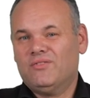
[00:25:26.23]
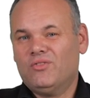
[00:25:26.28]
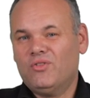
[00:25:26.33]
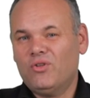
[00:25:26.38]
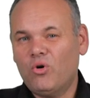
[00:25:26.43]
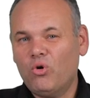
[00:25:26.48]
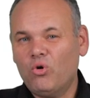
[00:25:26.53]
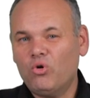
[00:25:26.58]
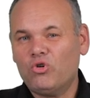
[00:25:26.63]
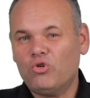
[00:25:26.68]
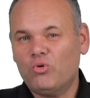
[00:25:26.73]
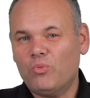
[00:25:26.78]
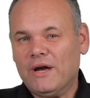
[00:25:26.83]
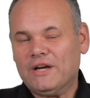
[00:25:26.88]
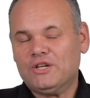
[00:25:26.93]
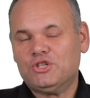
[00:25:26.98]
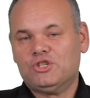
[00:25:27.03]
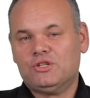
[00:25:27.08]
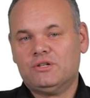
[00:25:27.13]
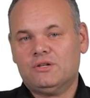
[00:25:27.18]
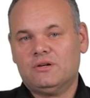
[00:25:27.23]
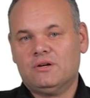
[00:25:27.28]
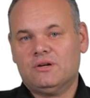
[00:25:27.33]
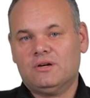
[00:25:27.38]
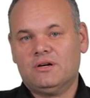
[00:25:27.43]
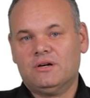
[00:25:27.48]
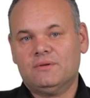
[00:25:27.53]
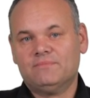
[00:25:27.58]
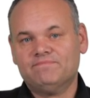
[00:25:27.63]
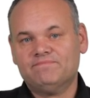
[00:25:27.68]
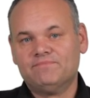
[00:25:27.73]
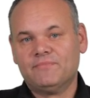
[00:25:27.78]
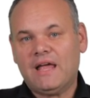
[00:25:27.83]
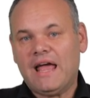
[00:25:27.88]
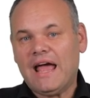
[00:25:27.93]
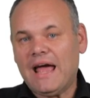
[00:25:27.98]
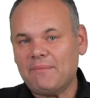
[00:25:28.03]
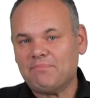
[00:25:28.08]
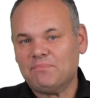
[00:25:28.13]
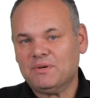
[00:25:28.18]
no question
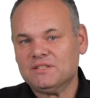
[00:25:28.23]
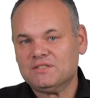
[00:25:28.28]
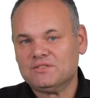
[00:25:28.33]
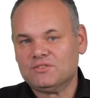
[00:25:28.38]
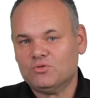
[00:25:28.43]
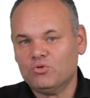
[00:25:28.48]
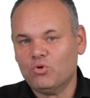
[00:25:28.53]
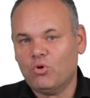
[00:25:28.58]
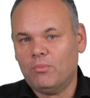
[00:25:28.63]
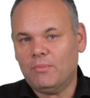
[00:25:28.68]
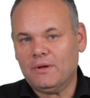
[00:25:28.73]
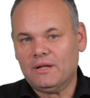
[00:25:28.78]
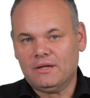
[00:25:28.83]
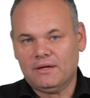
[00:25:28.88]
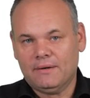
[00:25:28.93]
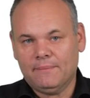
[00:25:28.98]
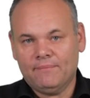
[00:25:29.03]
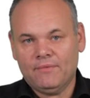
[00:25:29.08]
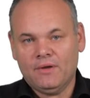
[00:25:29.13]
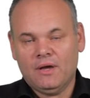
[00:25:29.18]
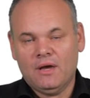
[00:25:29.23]
happens normally.